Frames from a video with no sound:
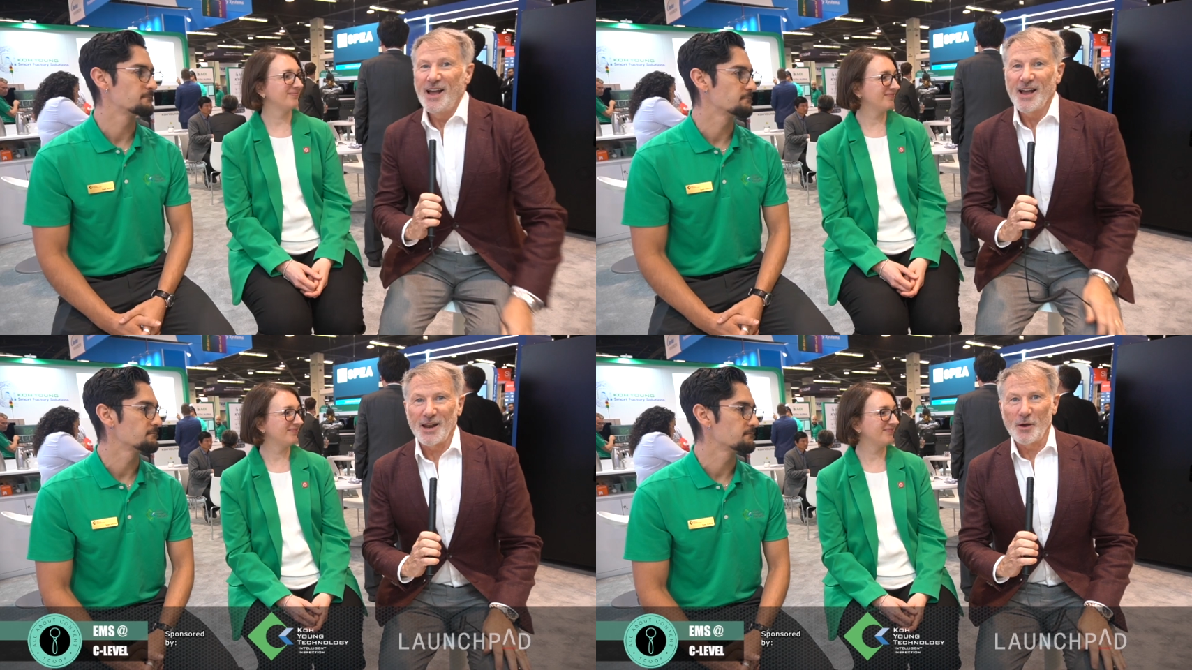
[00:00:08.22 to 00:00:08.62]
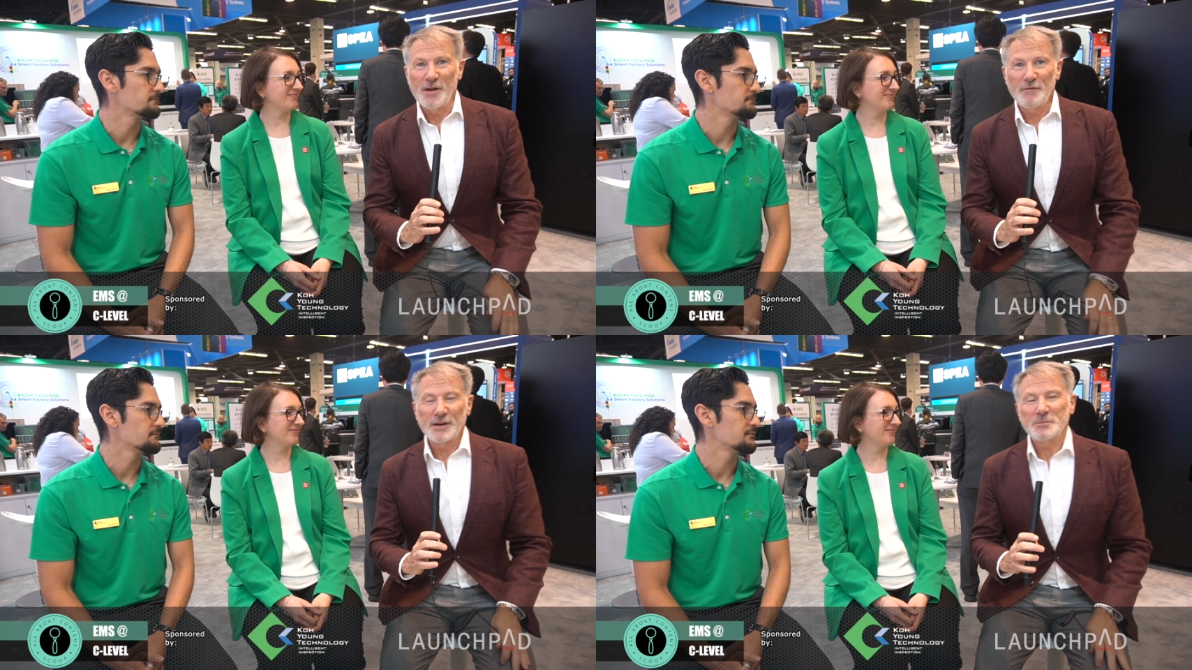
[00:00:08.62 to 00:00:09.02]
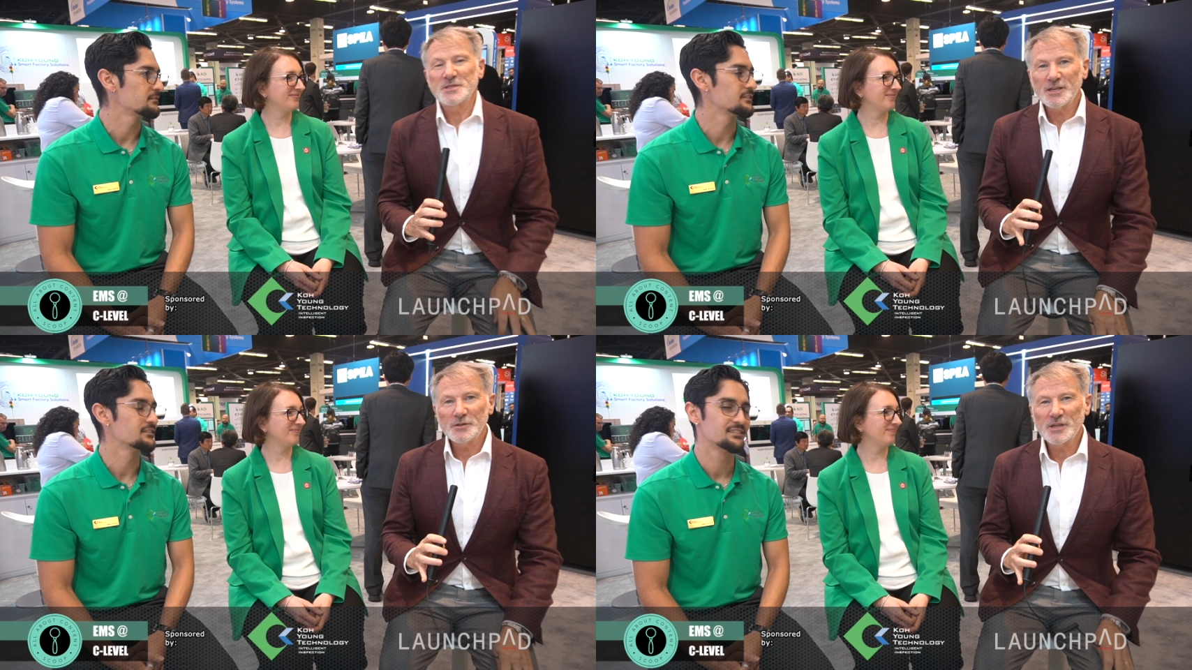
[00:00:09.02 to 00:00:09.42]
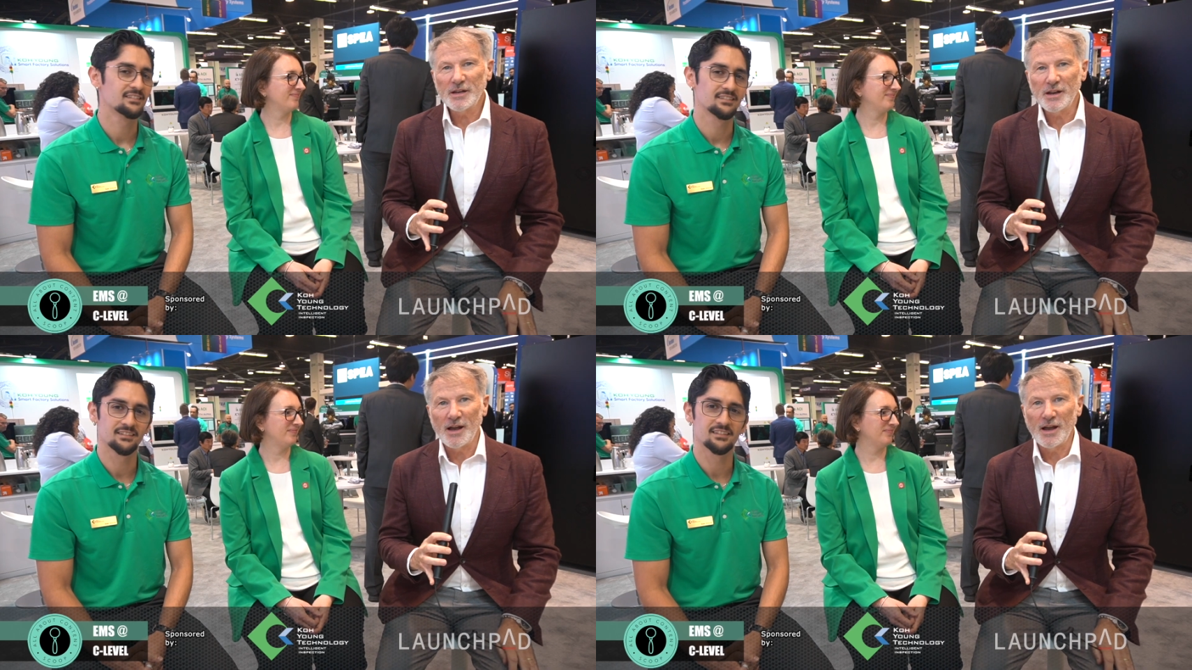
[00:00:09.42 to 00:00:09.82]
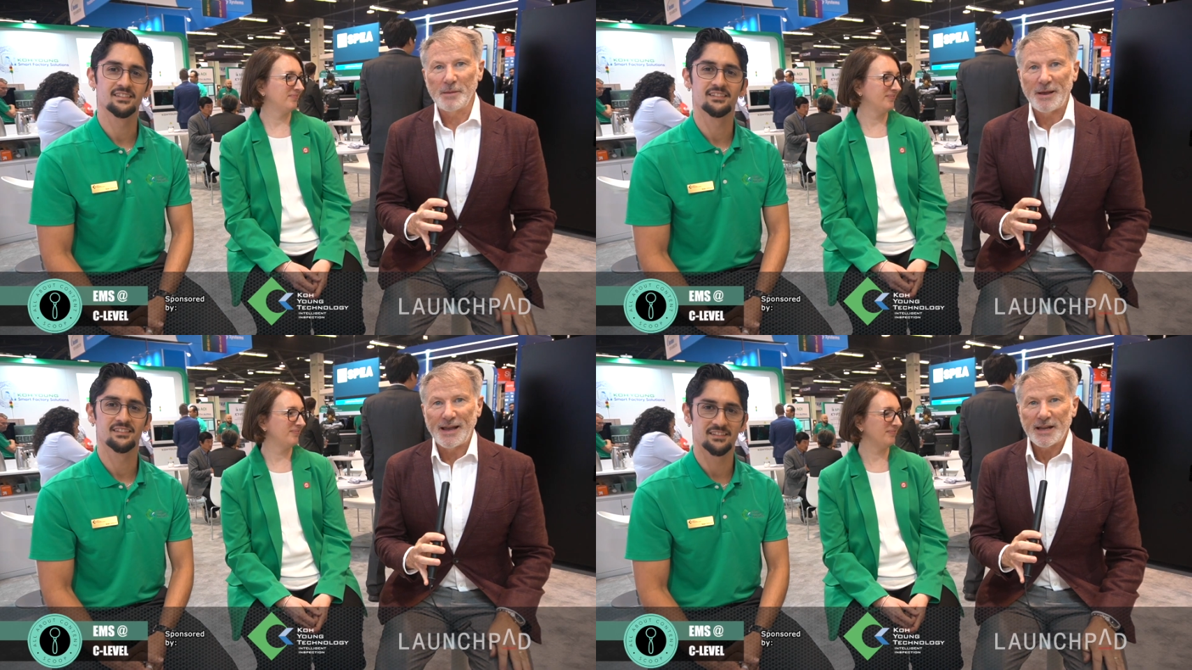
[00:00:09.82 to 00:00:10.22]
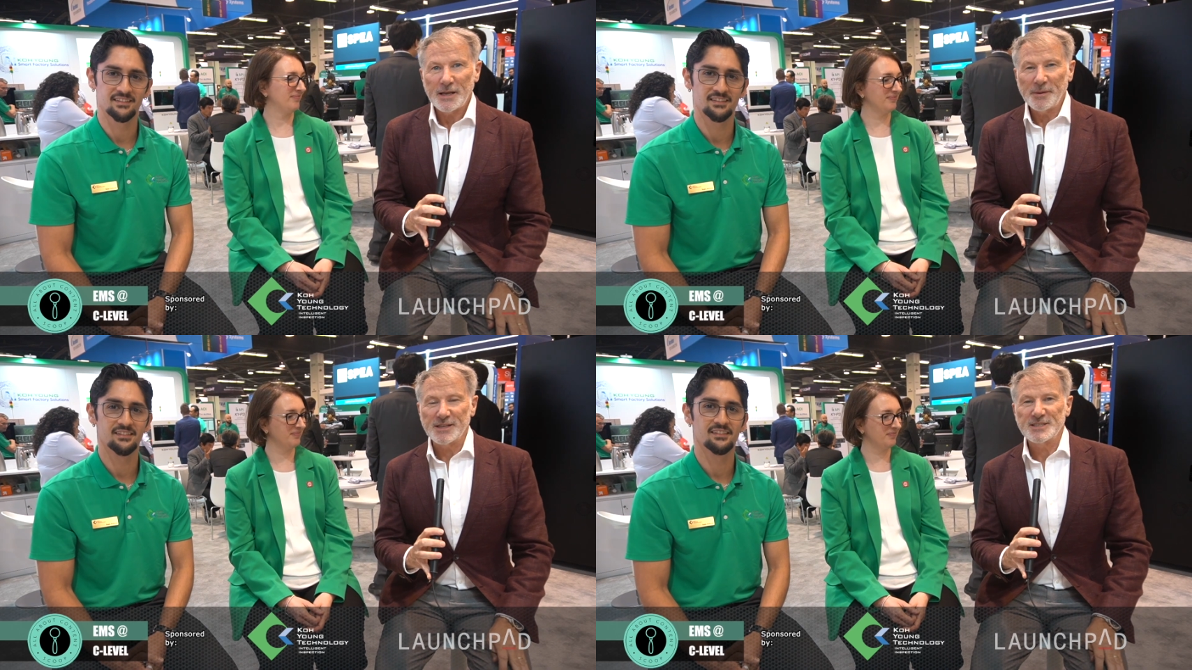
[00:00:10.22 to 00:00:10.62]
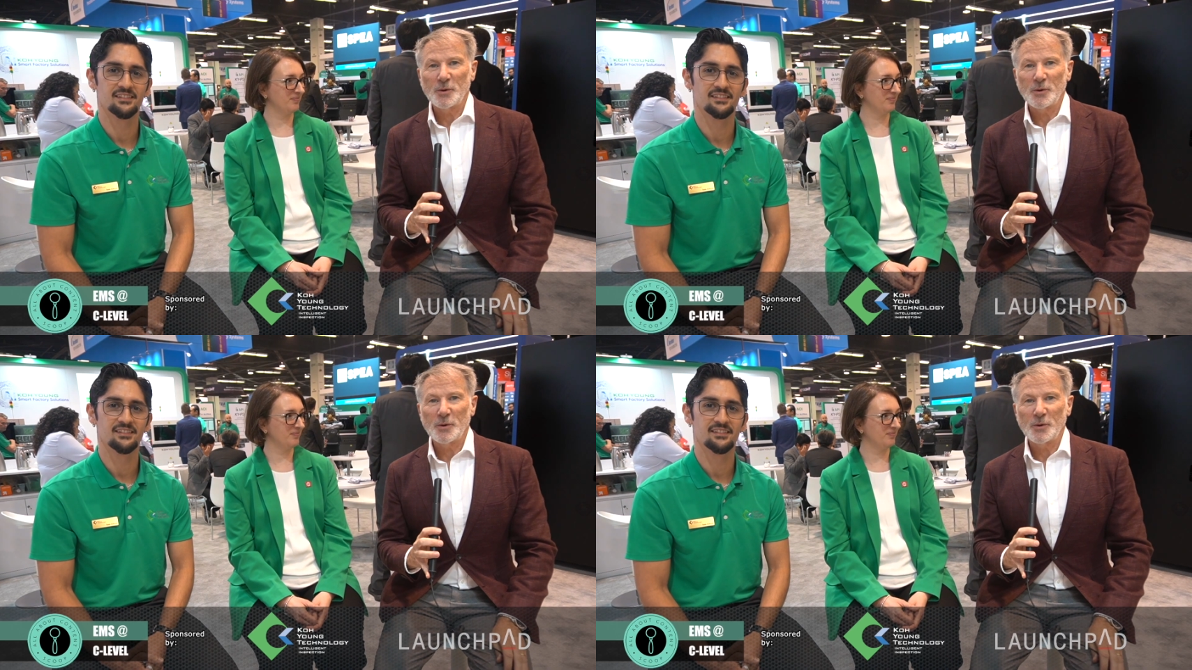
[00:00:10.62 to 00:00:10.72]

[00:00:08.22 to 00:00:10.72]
Speaker 1: Hello, I'm Philip Stoughton. I'm at Apex